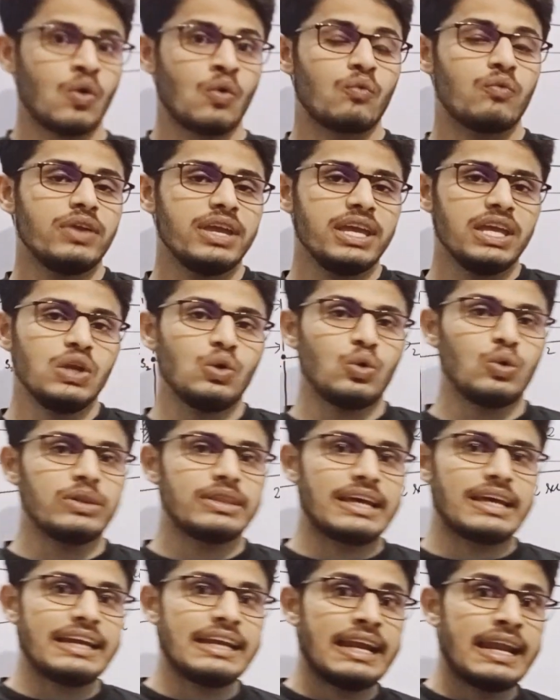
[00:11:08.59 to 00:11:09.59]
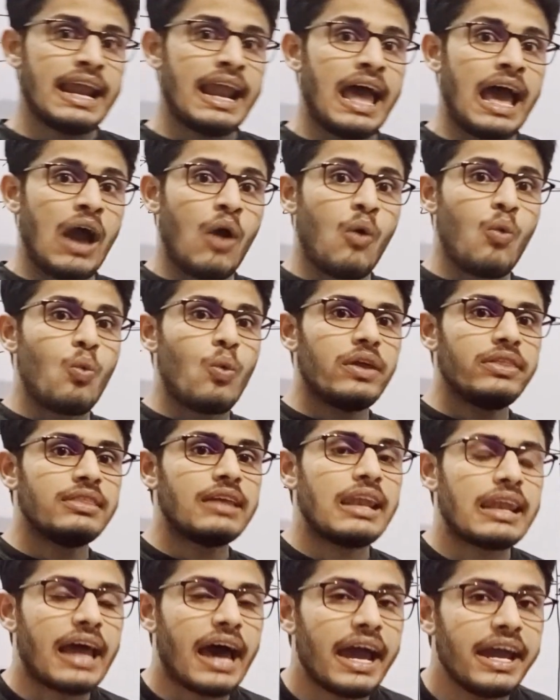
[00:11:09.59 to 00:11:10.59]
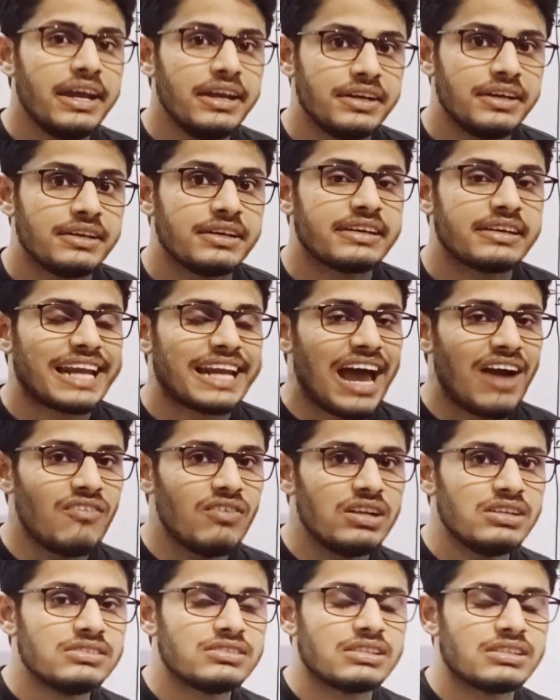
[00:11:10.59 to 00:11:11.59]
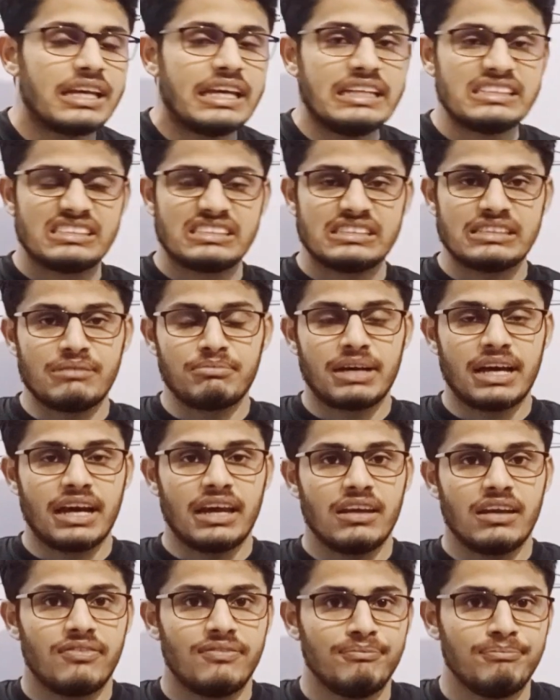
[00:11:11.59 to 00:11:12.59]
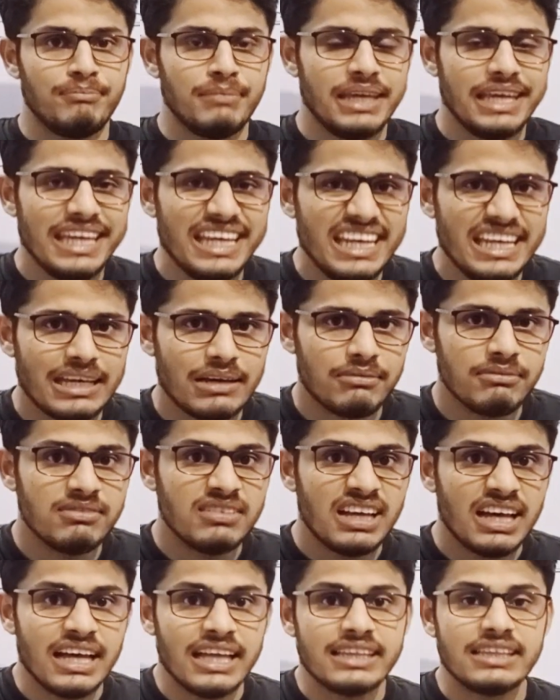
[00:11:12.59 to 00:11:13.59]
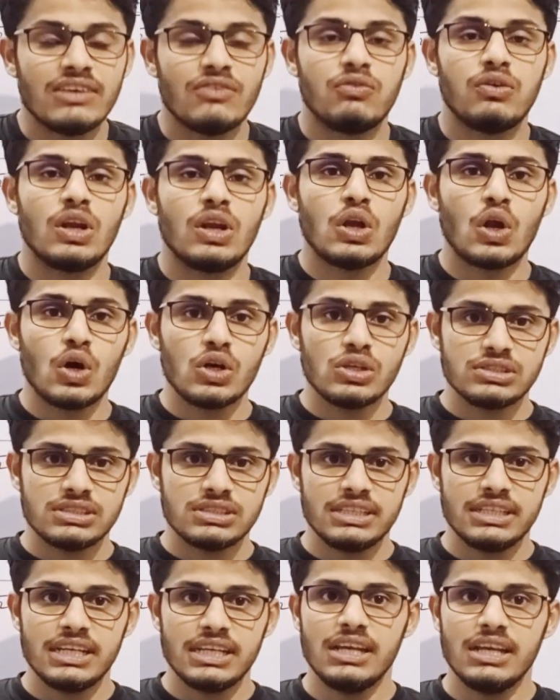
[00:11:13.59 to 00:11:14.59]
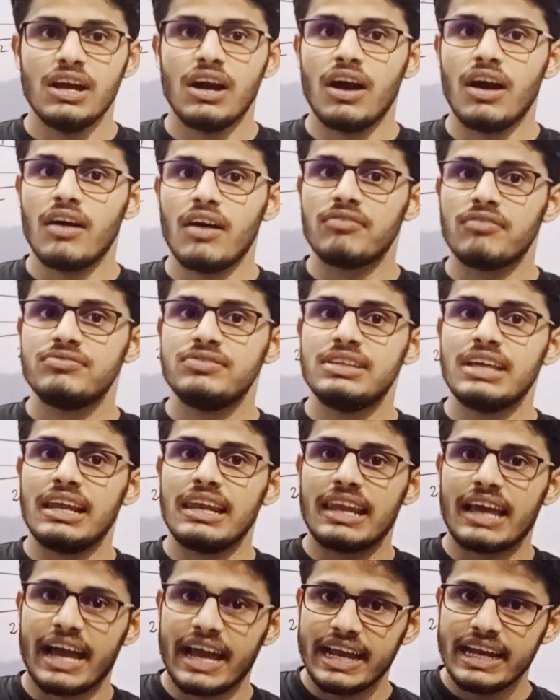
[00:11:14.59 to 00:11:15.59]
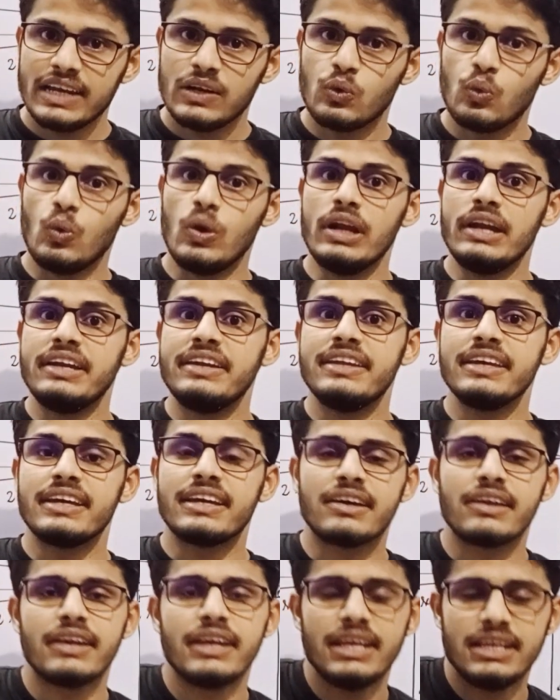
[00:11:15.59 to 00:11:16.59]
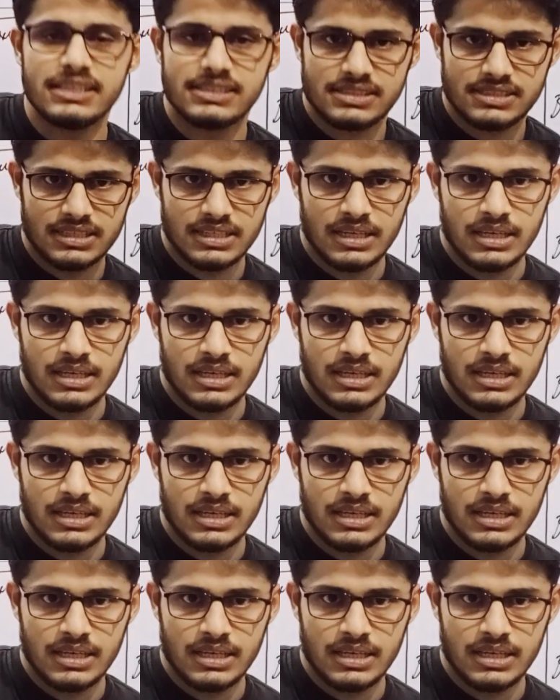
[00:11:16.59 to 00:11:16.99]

We know that when the light travels in some kind of medium, the velocity of the light will decrease.